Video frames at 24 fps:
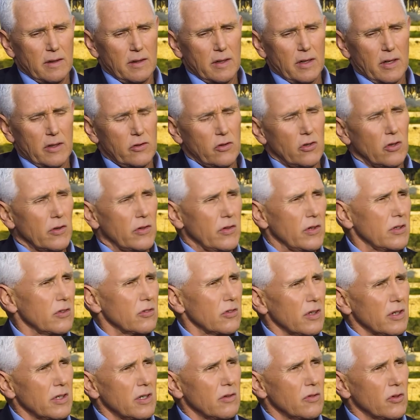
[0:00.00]
I saw
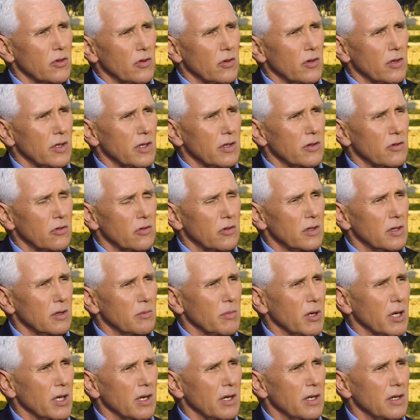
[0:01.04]
things I never thought I'd see
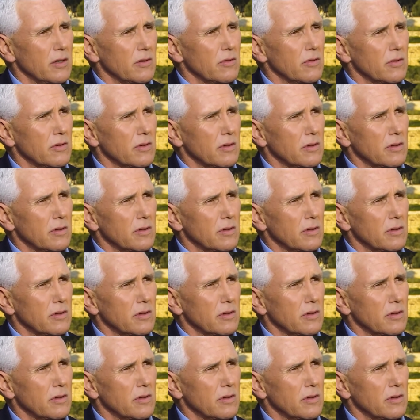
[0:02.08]
in my life.